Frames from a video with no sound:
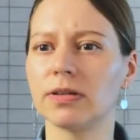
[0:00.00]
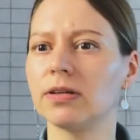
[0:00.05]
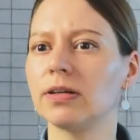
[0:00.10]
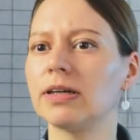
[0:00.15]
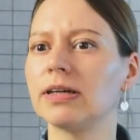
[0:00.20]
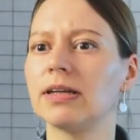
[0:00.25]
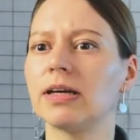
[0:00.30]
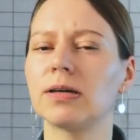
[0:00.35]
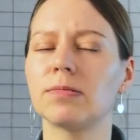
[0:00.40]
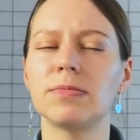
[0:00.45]
You
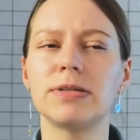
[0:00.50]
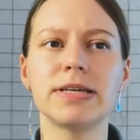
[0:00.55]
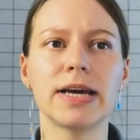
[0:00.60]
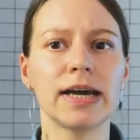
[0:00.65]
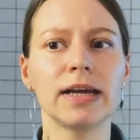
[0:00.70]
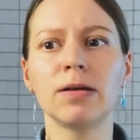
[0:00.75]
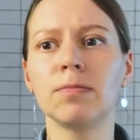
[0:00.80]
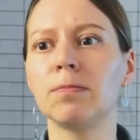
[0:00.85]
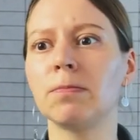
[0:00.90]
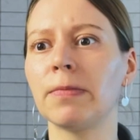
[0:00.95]
can
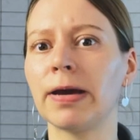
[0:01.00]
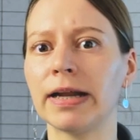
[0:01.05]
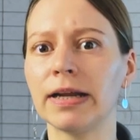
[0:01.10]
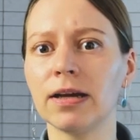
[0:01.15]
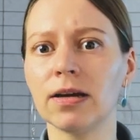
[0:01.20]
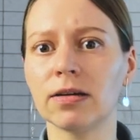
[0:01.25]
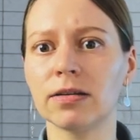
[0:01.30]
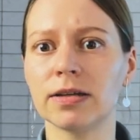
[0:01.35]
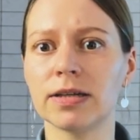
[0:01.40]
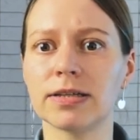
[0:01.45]
update it
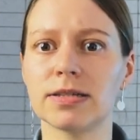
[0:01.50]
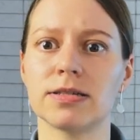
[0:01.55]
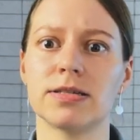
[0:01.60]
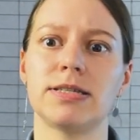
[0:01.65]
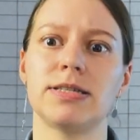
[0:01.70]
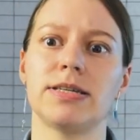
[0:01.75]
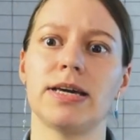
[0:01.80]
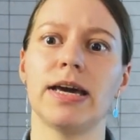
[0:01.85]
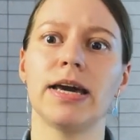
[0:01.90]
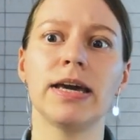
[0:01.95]
manually to
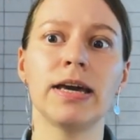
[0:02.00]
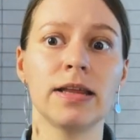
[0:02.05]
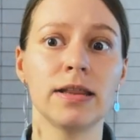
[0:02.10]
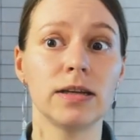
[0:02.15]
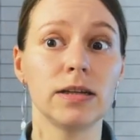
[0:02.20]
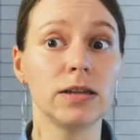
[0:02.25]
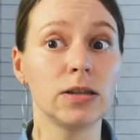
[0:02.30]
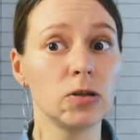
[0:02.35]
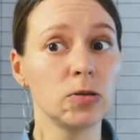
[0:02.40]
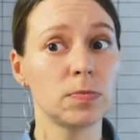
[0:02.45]
stay in
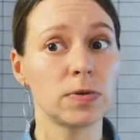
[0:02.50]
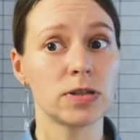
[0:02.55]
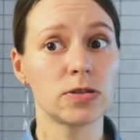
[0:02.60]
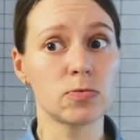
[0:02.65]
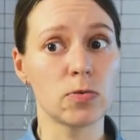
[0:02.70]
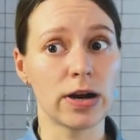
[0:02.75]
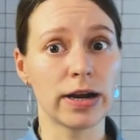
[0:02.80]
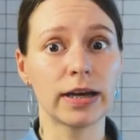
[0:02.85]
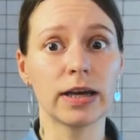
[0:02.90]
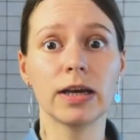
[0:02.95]
the loop and
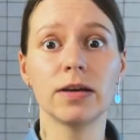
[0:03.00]
track